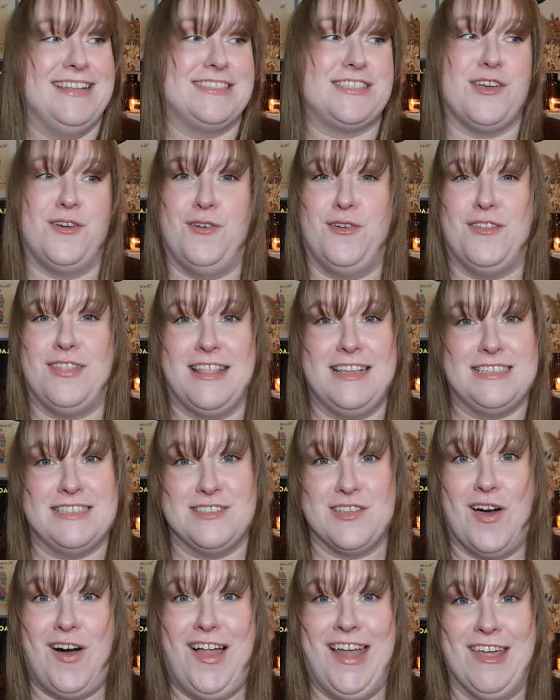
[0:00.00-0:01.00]
so this
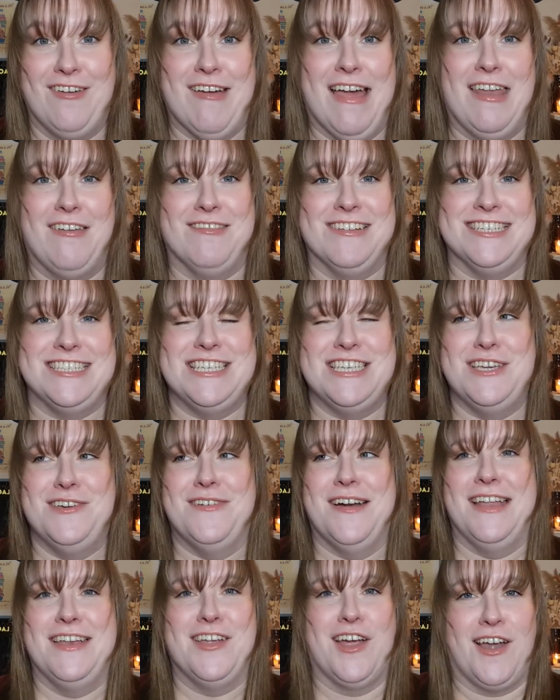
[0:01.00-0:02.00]
is all irrelevant to
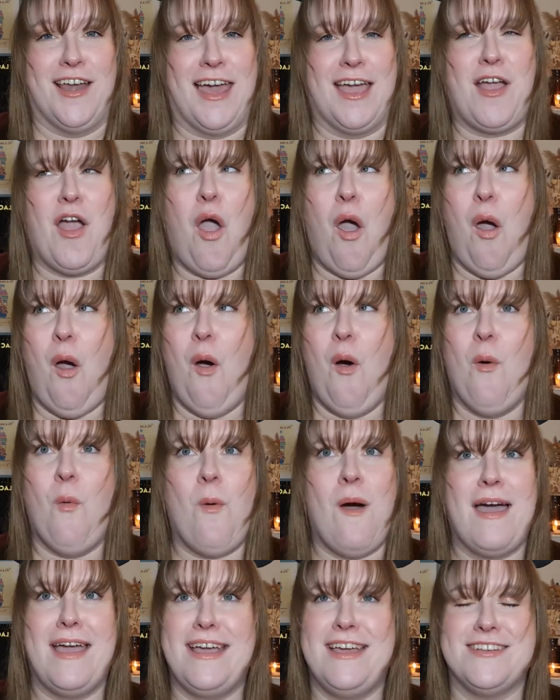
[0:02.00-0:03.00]
you and you're like,
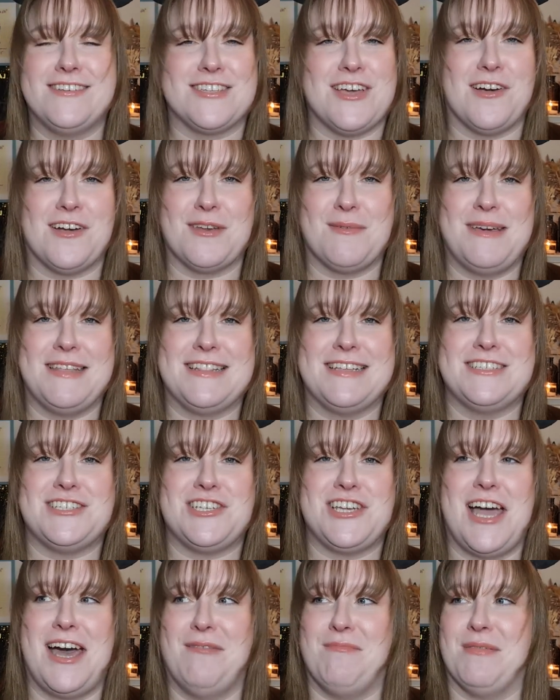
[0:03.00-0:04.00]
why are you talking about this
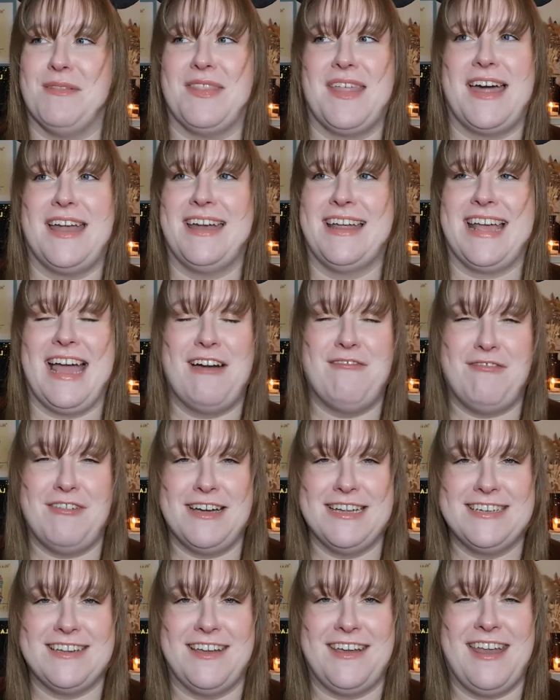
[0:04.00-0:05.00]
shop that I can't
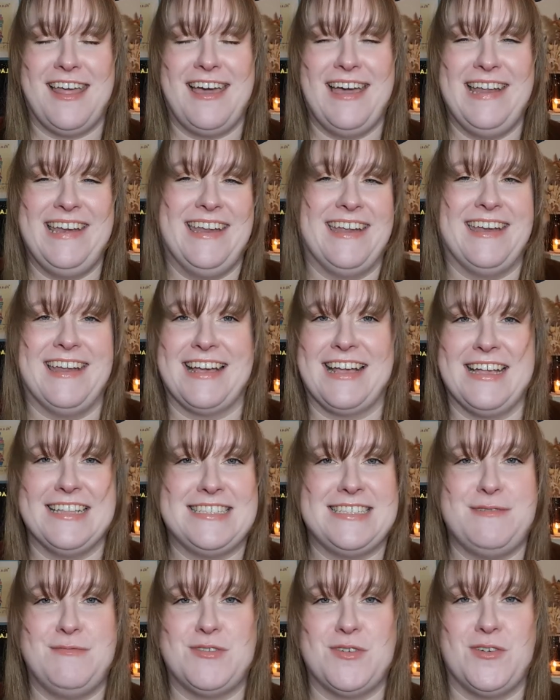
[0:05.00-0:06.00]
find online and I
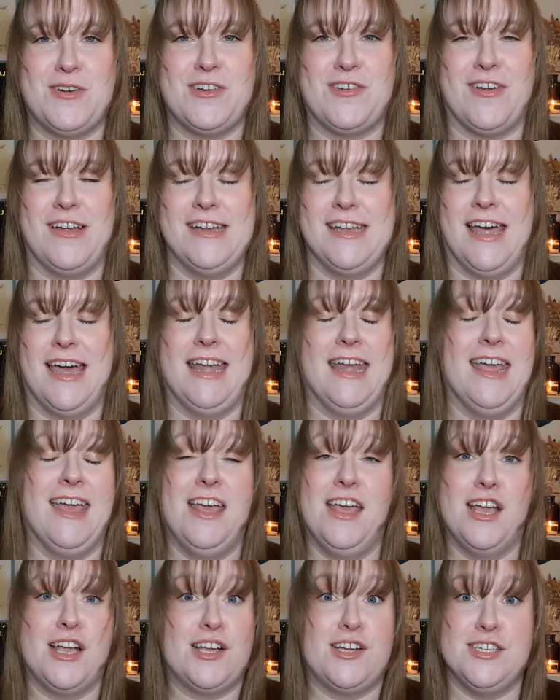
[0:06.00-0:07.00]
can't seem to order online?
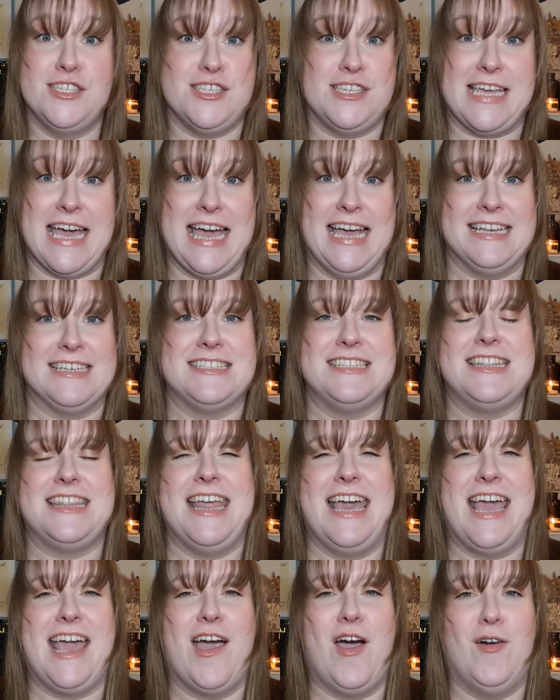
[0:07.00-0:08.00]
Because you can't.
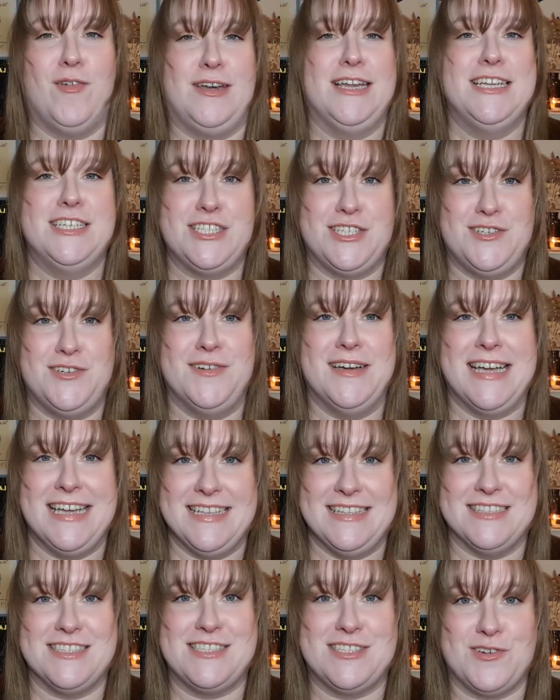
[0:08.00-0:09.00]
They only do
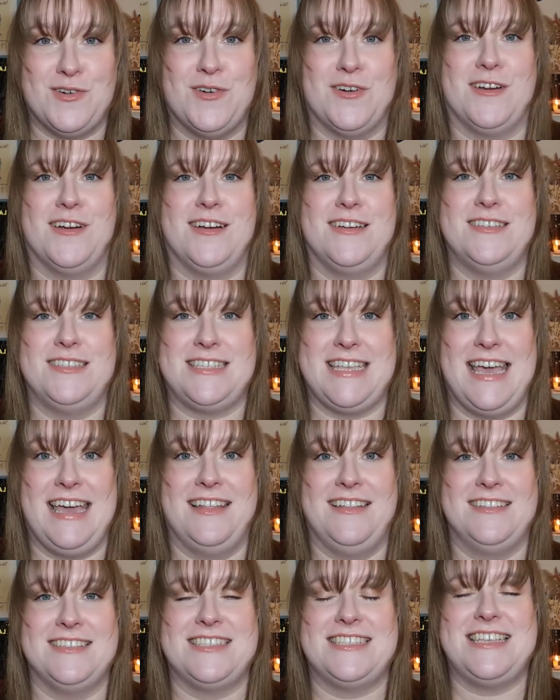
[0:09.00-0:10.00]
in-store
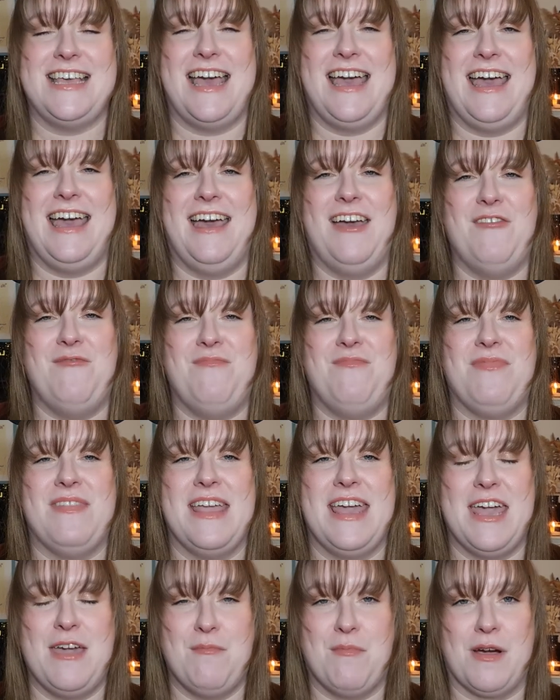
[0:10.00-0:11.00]
sales and um,
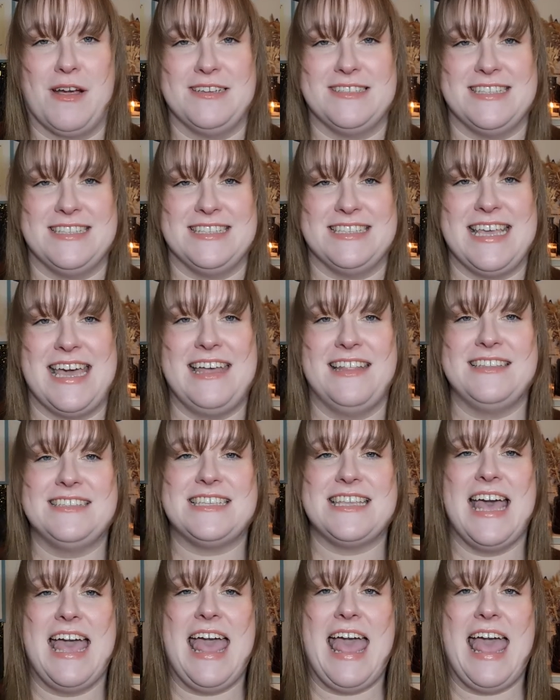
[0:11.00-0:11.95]
in-person sales